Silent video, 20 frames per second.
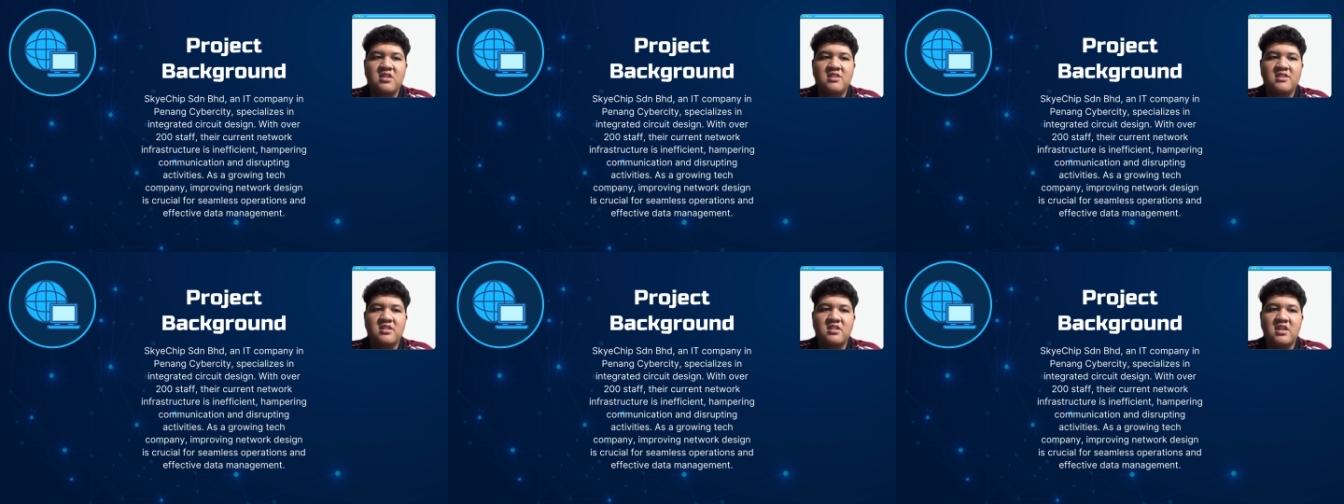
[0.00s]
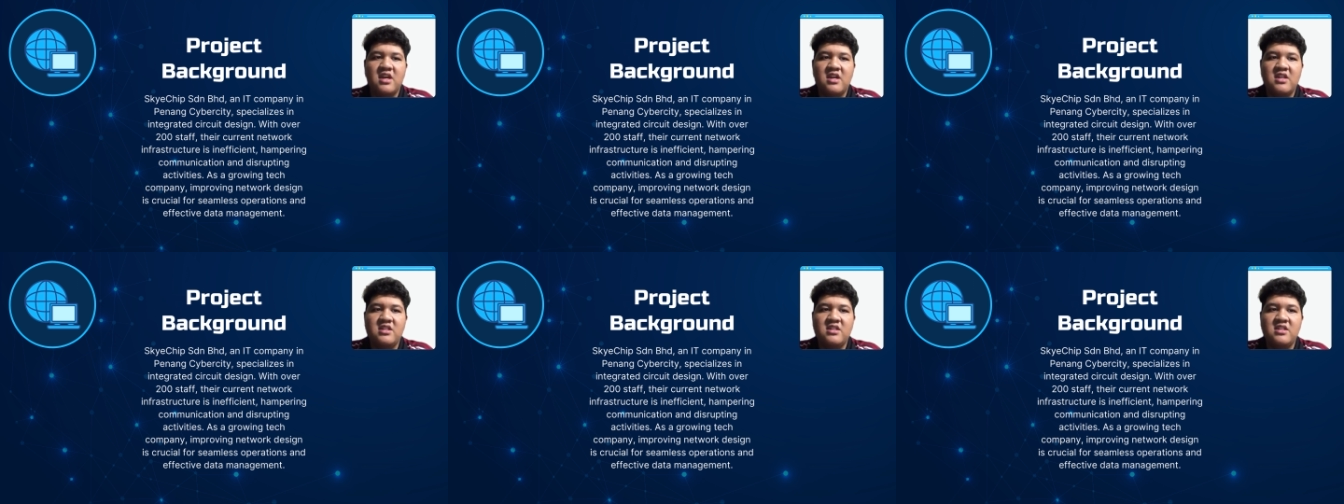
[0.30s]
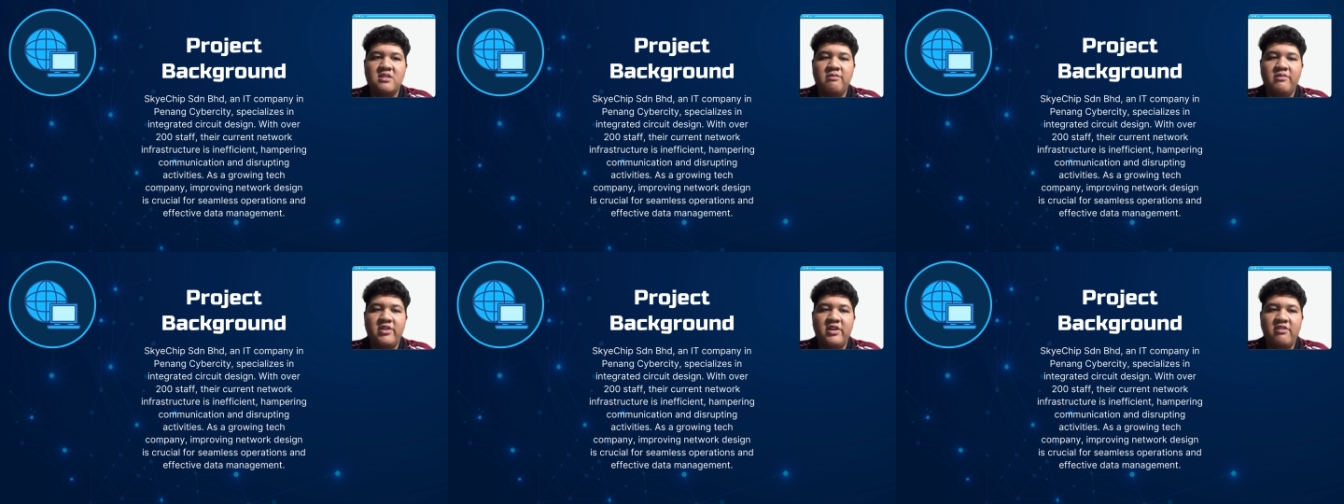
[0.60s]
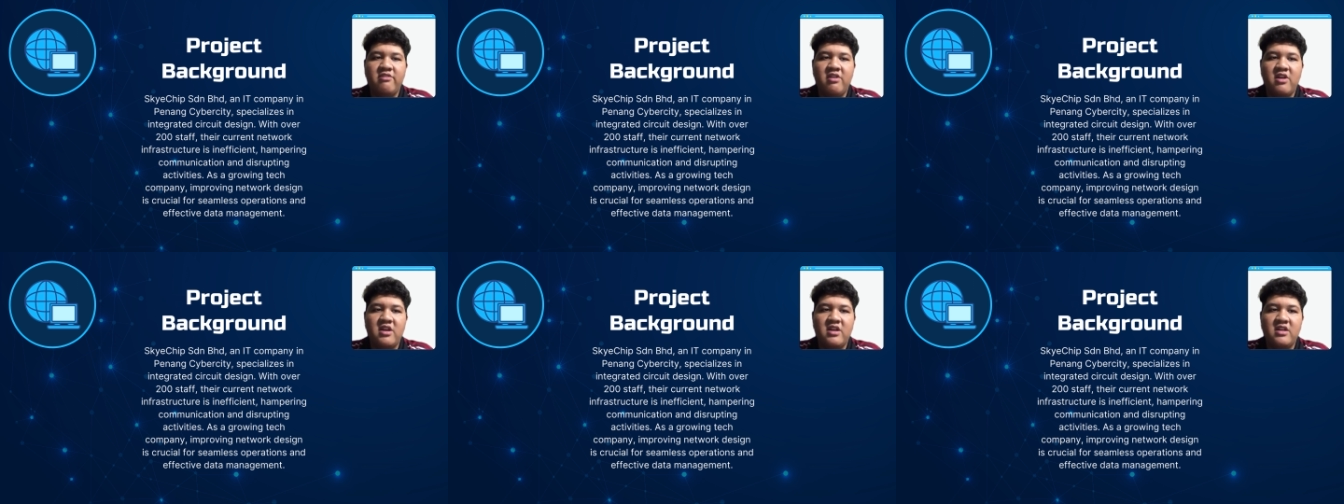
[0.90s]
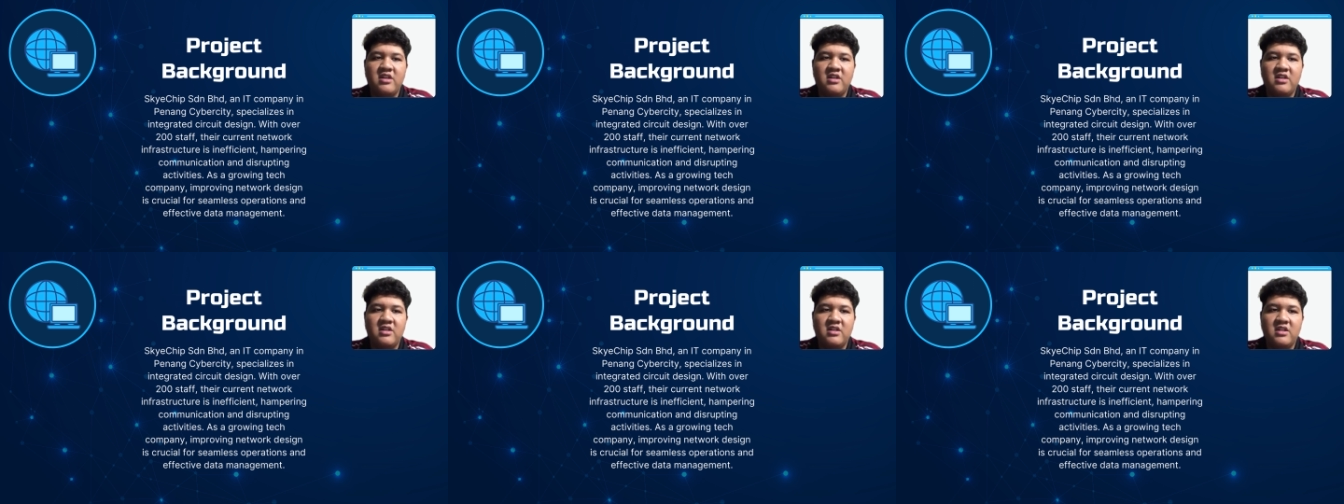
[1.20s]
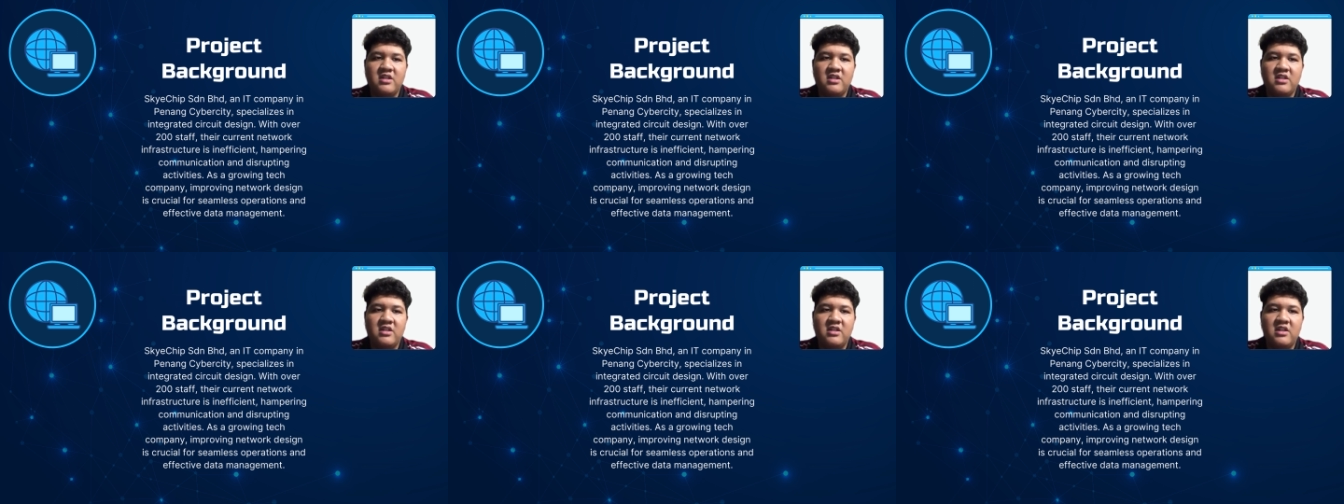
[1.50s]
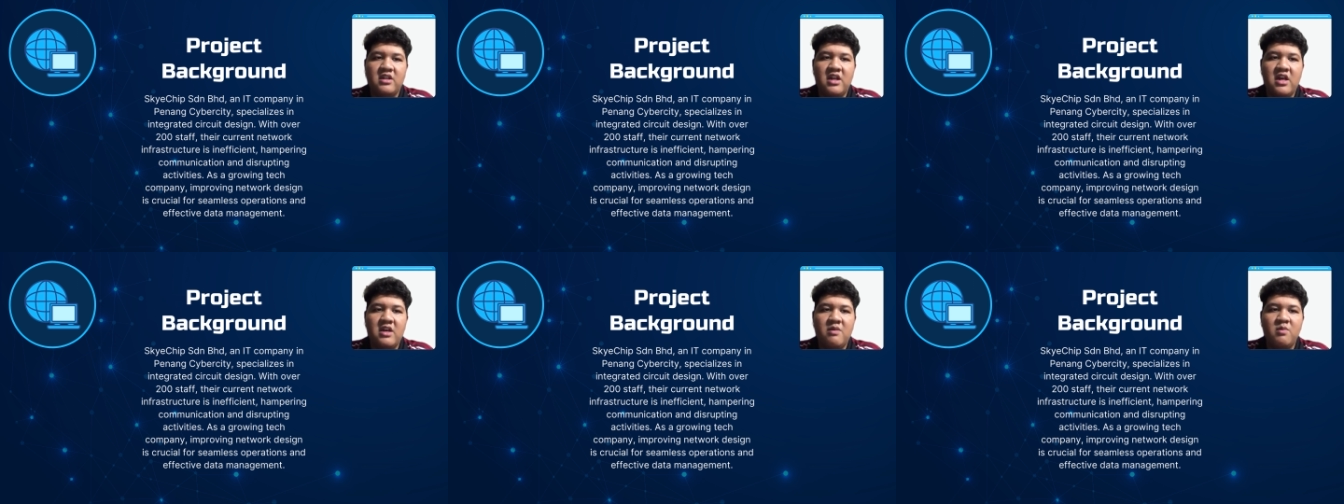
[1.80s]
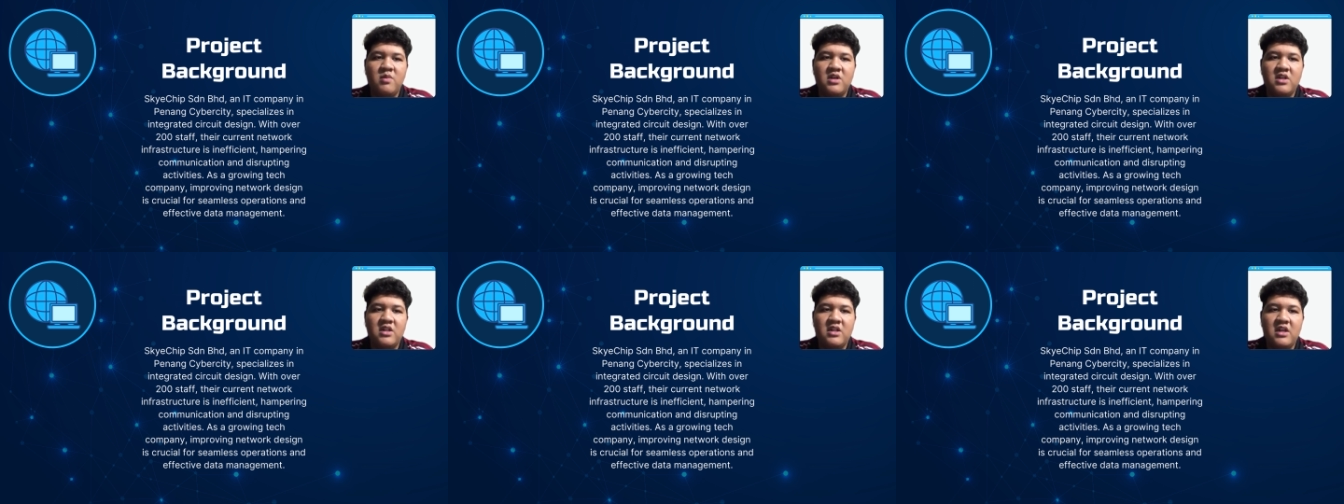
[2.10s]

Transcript: Skychip requires a reliable